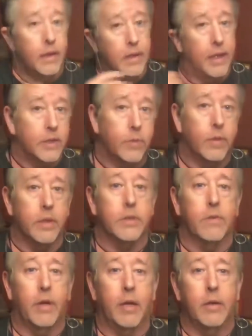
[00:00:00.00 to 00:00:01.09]
I just wear this
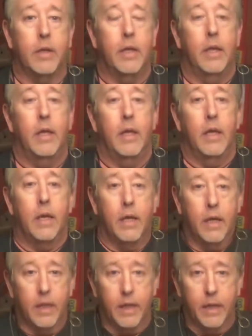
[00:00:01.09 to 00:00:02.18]
around
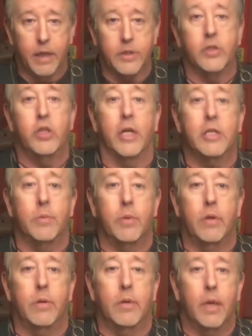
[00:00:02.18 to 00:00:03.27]
and it's
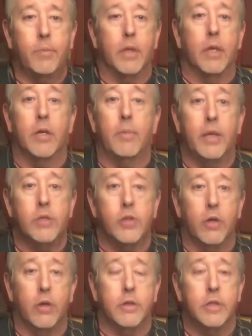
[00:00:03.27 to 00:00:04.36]
adjustable. I put it under my
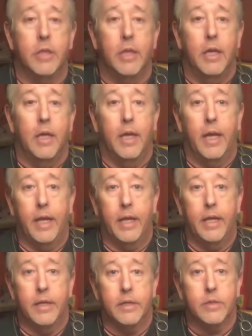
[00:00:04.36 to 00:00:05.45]
shirt
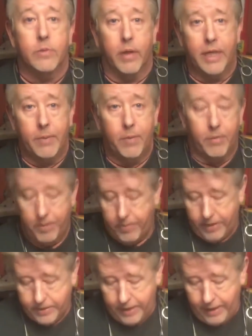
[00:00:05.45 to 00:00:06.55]
and this is where I keep all my
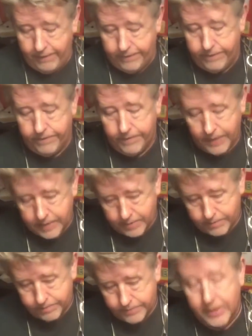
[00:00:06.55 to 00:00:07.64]
money safe. It's
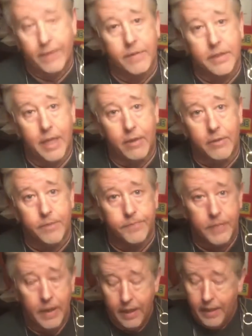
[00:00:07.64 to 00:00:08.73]
safe and sound.
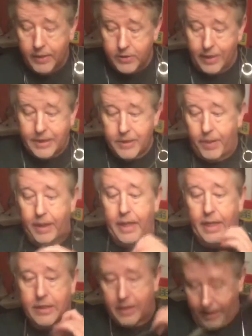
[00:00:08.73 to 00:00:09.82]
So that's about it.